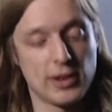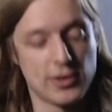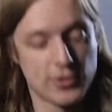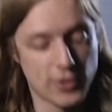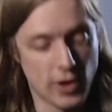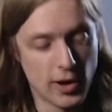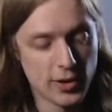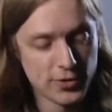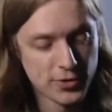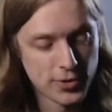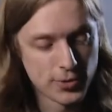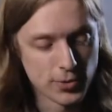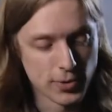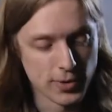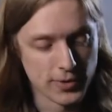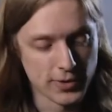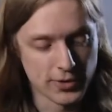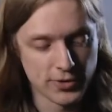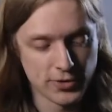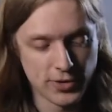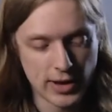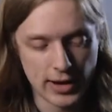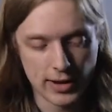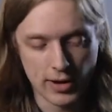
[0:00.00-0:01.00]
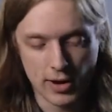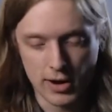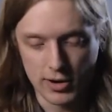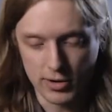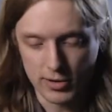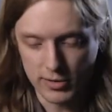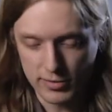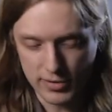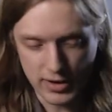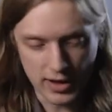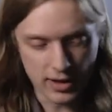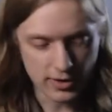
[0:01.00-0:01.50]
is also worth a set
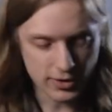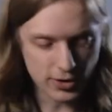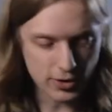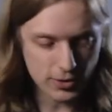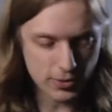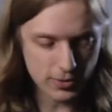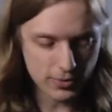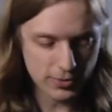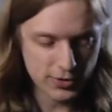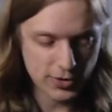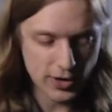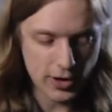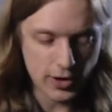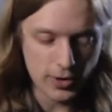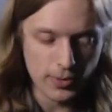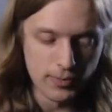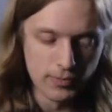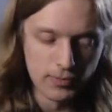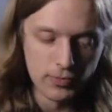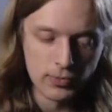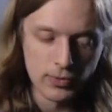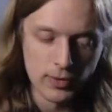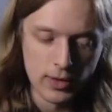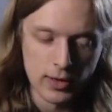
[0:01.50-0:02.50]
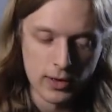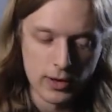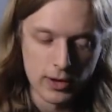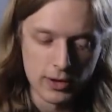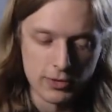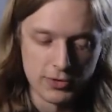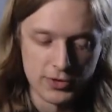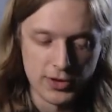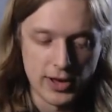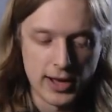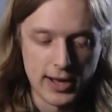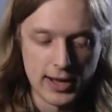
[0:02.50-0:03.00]
honor value. So
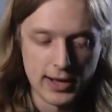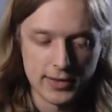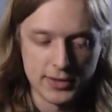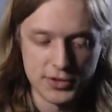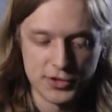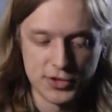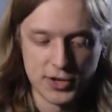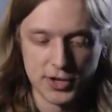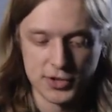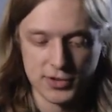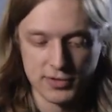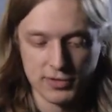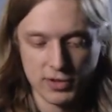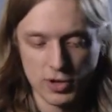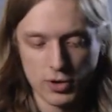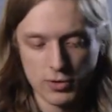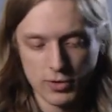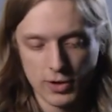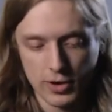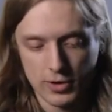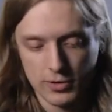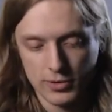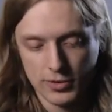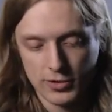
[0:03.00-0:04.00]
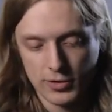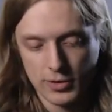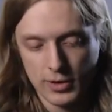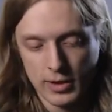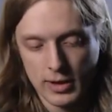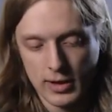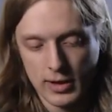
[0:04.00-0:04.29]
Ozaya, the Judge of Logos,